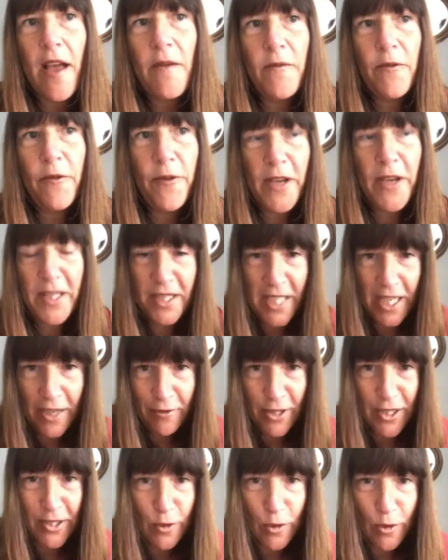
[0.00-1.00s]
first year
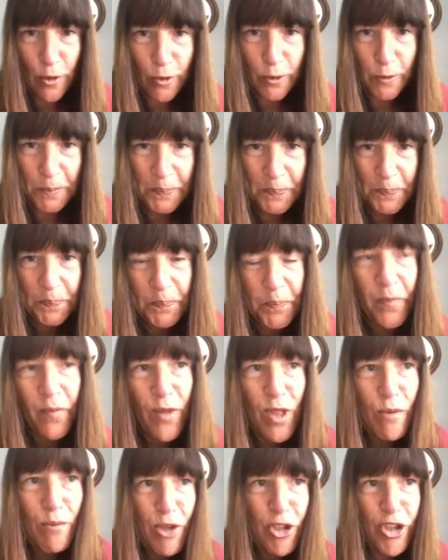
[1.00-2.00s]
at school,
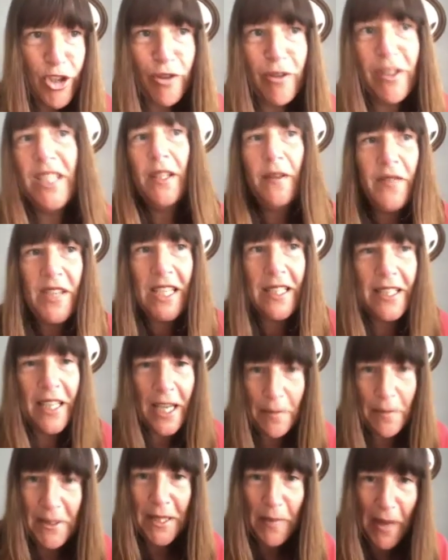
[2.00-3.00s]
the majority of their
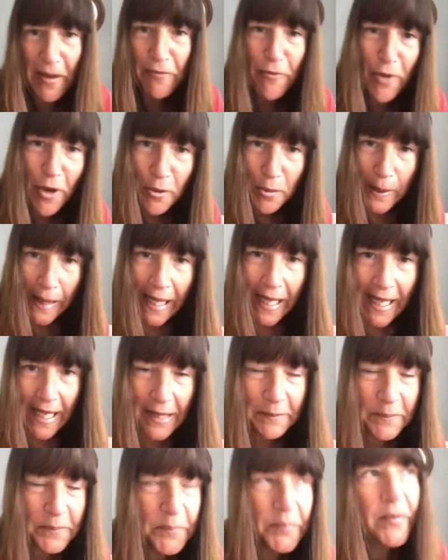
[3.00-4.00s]
time is spent role playing.
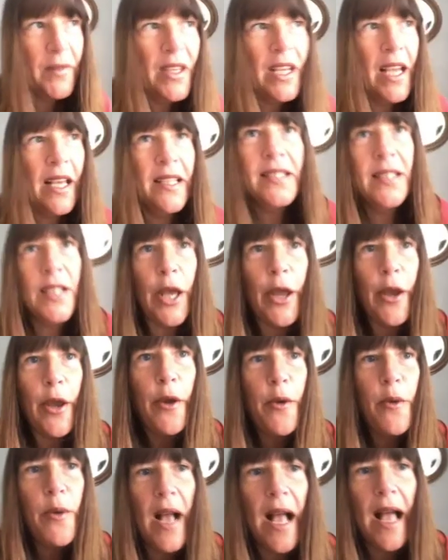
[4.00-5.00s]

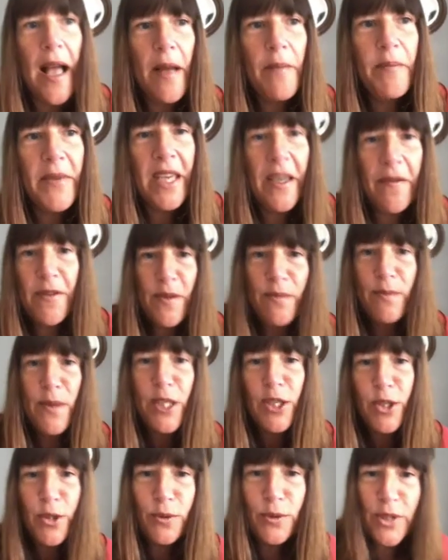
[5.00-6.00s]
So giving them the
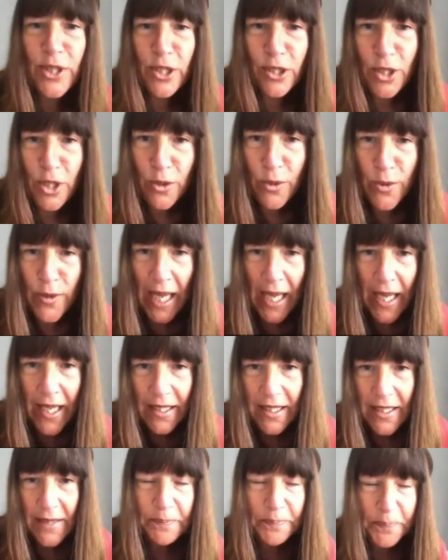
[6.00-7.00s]
tools to do that
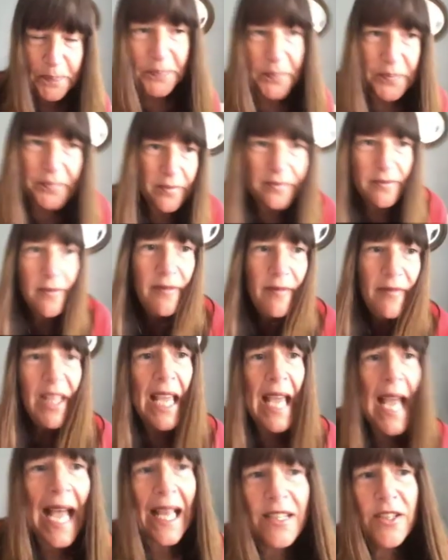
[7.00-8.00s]

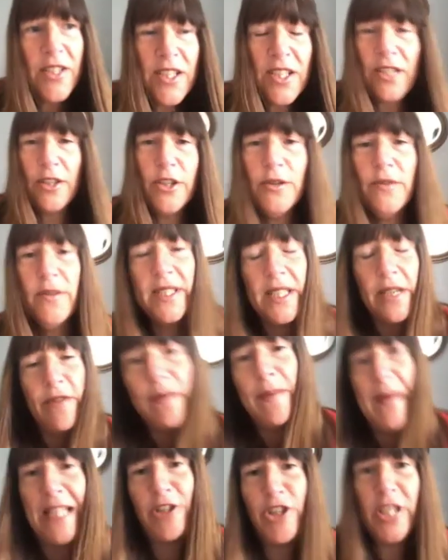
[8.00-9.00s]
and use their
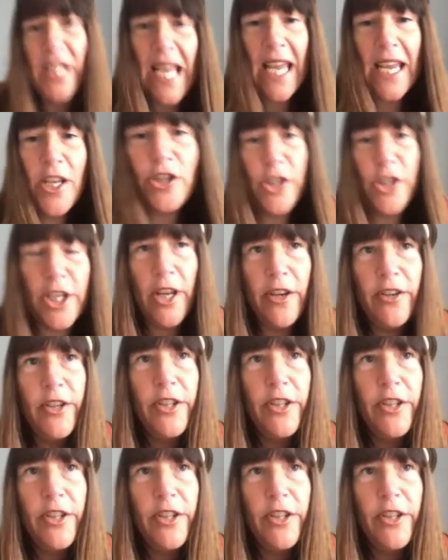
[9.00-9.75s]
imagination,